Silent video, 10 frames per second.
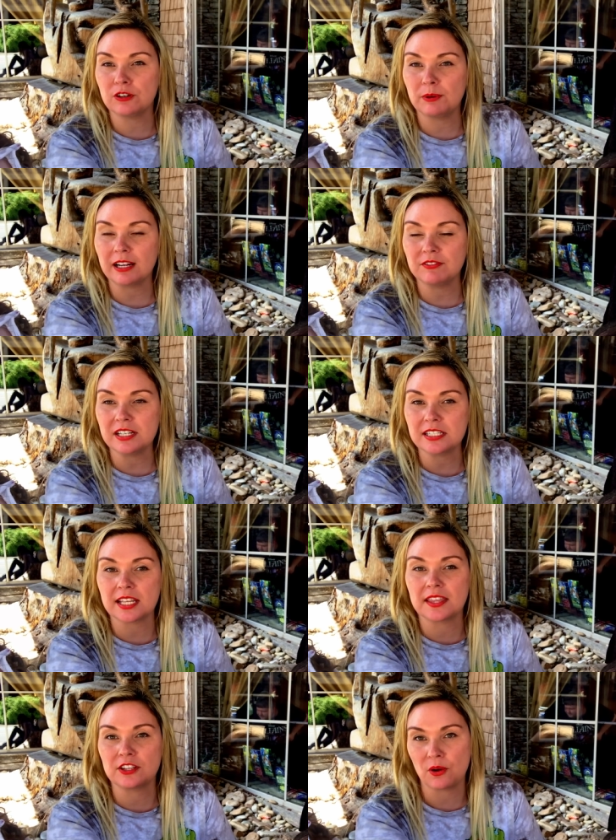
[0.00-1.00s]
breakfast,
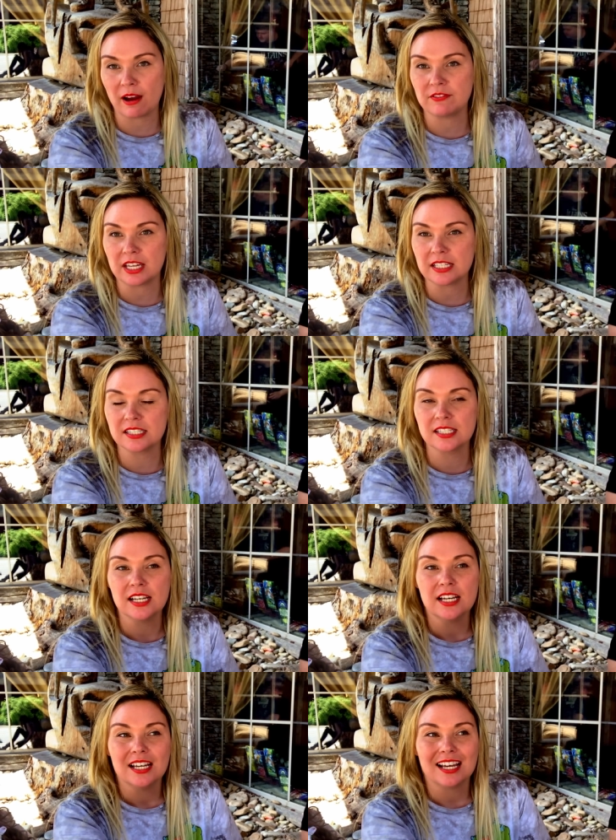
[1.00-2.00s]
and then you have this.
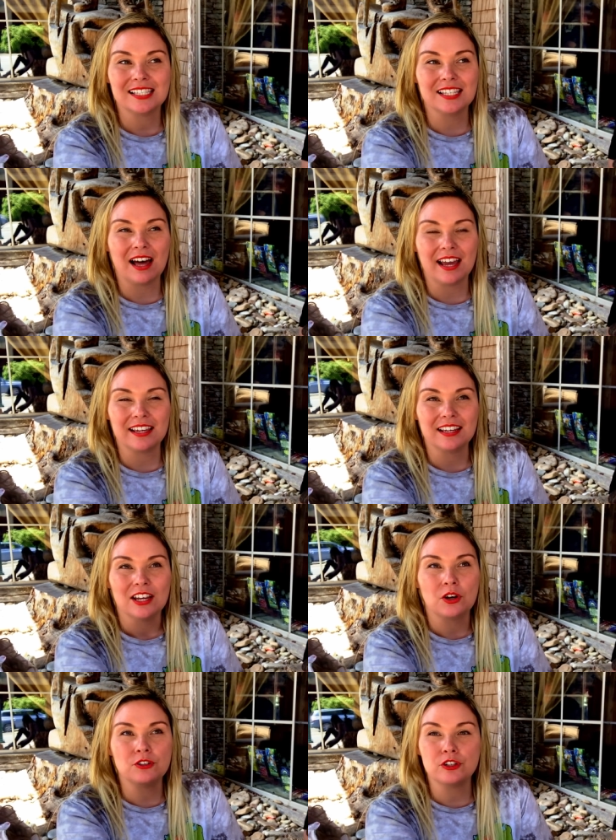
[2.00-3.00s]
It's like
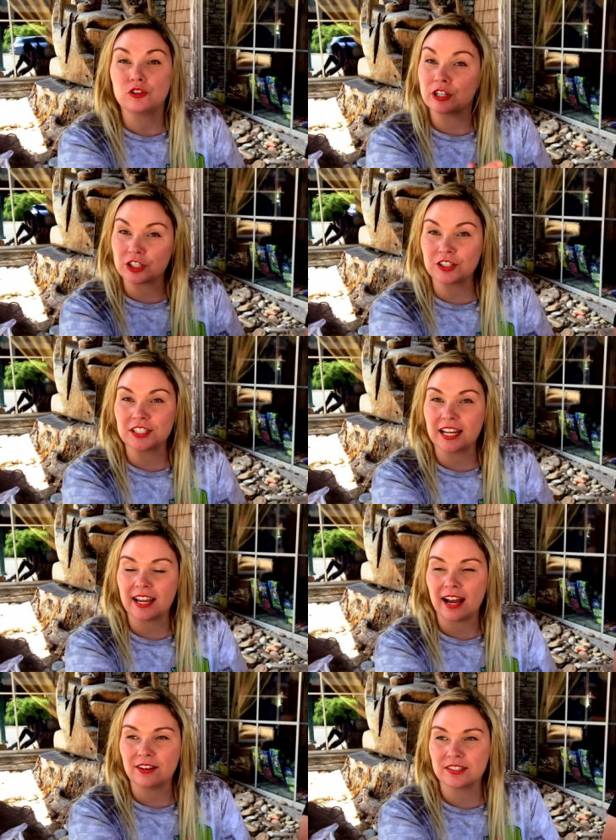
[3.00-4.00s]
going to a traditional
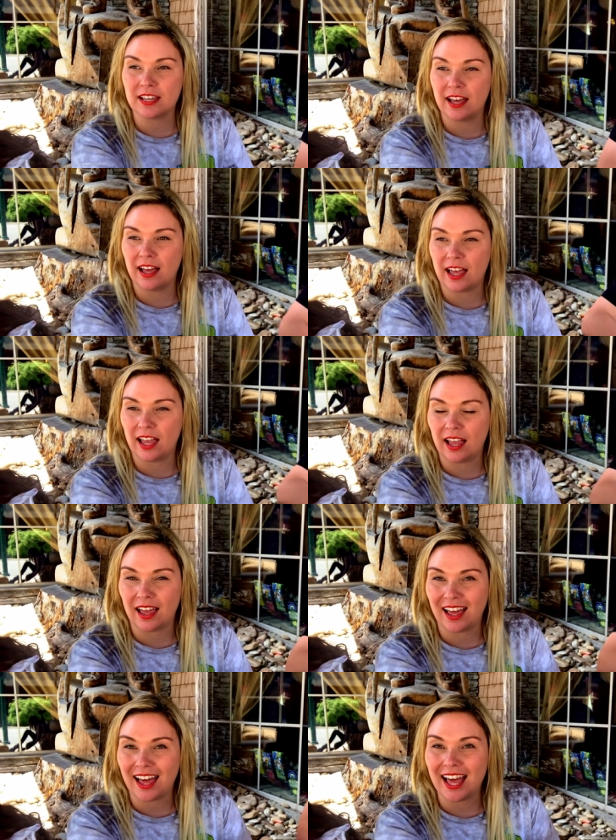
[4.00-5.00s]
steakhouse,
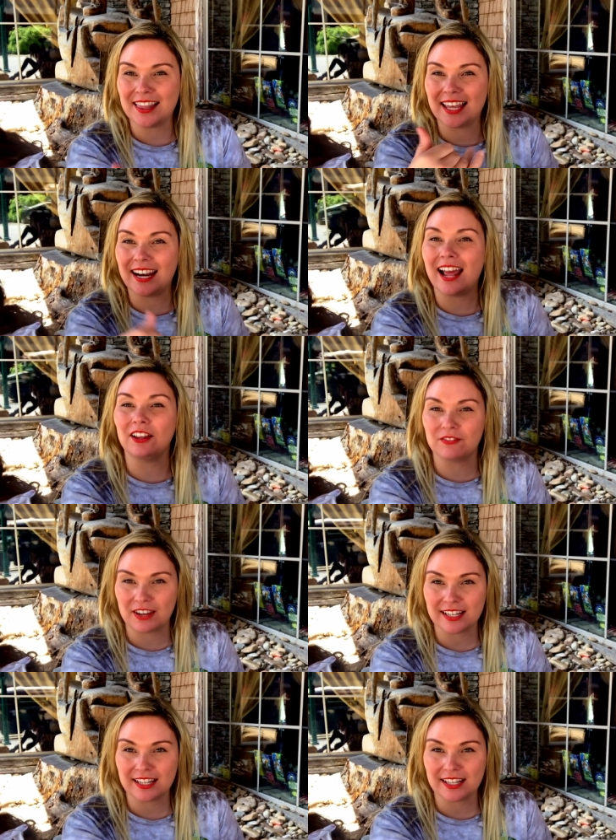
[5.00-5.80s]
and then an elevated